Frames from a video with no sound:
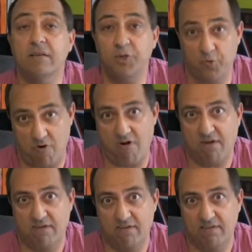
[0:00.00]
you are.
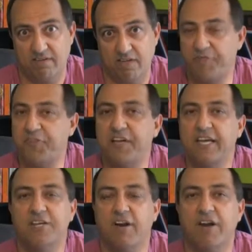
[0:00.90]
If you think
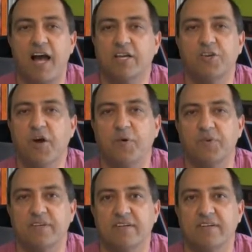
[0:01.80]
you dare not, you don't.